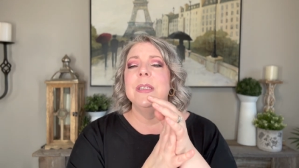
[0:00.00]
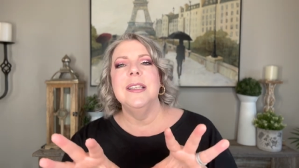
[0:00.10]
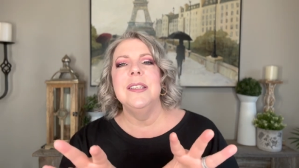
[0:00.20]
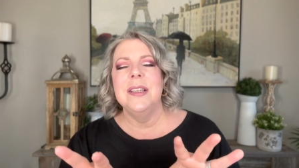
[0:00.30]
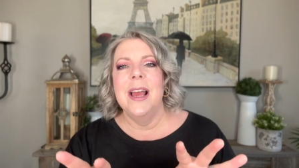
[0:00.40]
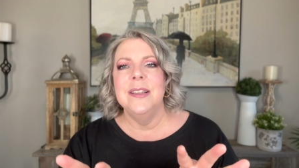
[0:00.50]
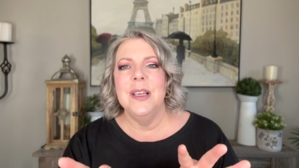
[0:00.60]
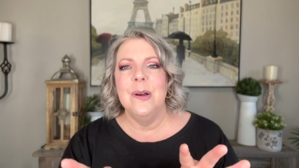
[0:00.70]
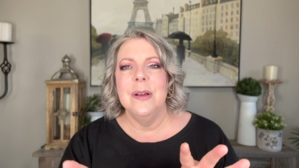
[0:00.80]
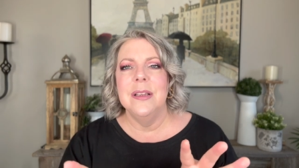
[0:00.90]
The stands
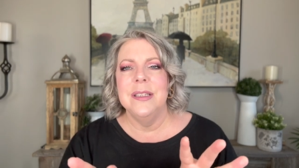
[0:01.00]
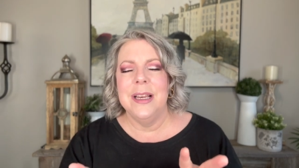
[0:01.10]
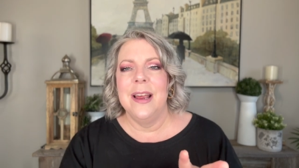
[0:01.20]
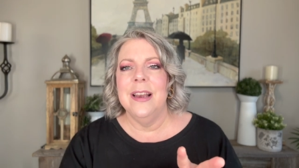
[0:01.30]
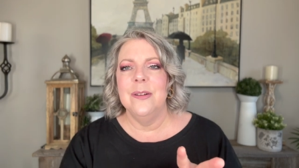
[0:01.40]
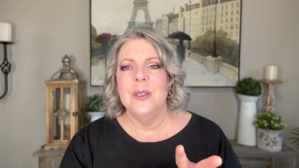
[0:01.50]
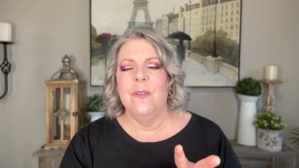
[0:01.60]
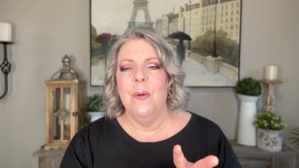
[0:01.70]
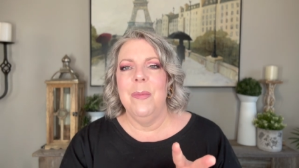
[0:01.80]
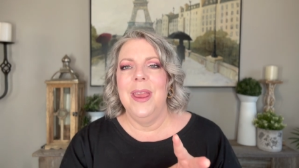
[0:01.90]
standouts
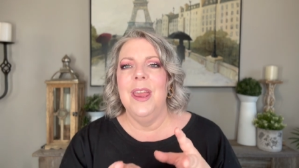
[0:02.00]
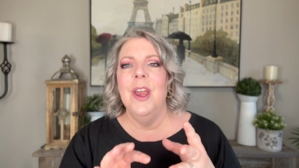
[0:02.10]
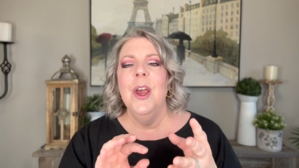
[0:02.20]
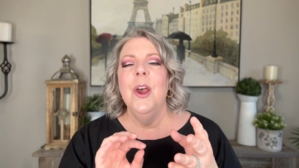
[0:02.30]
for me